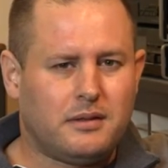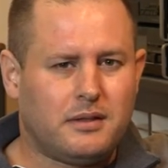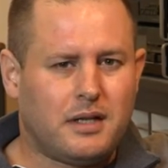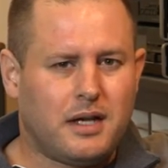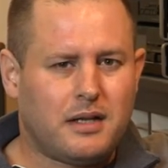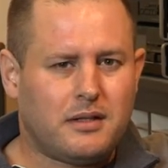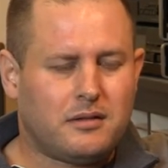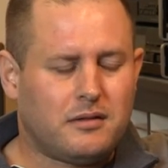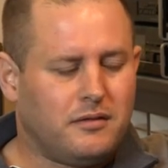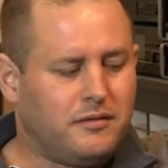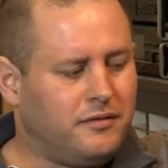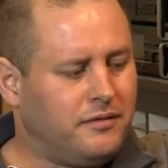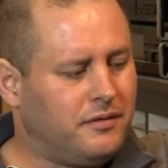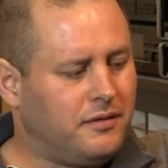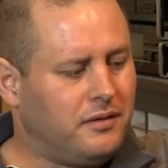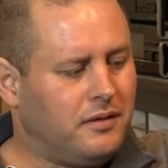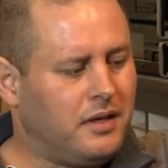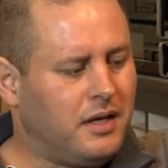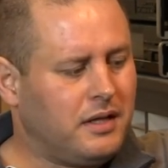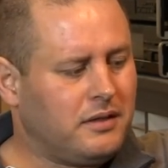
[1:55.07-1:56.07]
kind of
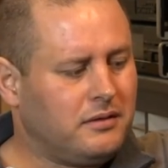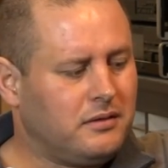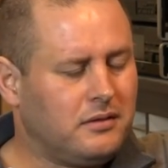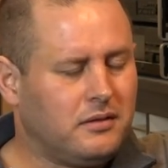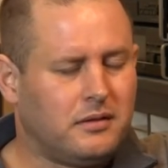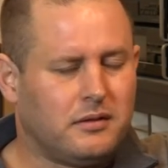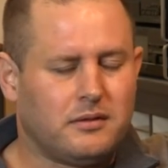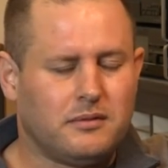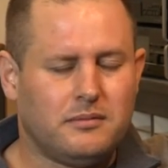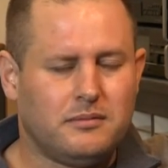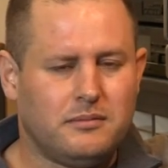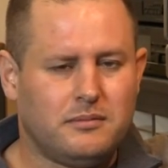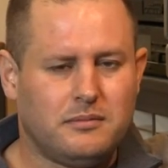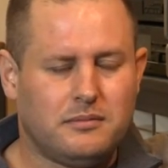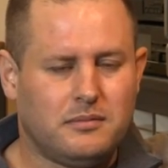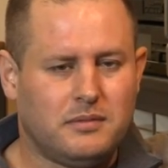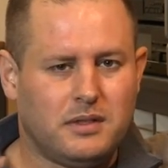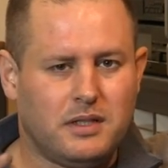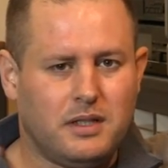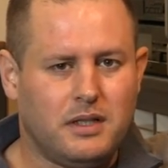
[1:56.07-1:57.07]
other
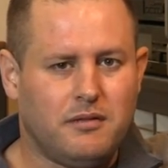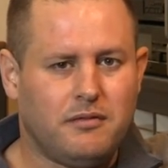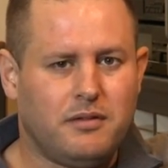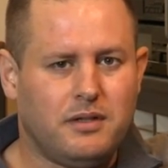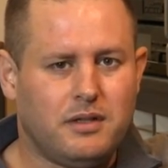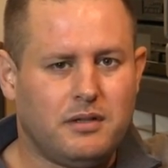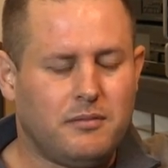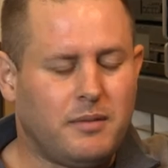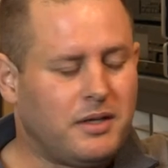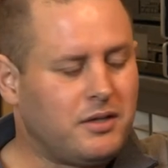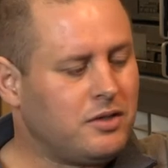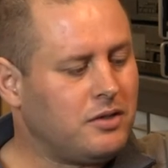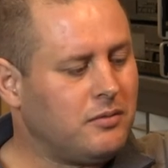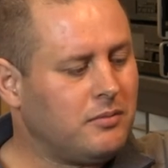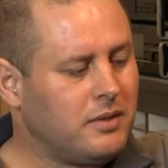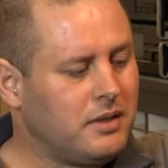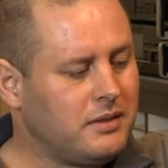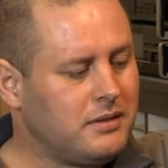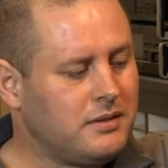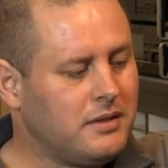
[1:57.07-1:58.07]
really weird
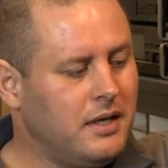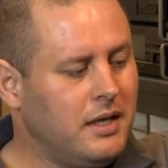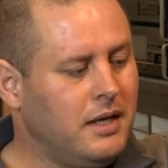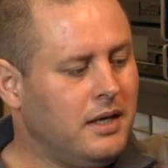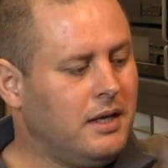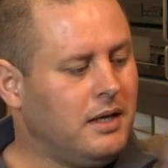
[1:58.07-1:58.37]
measurements.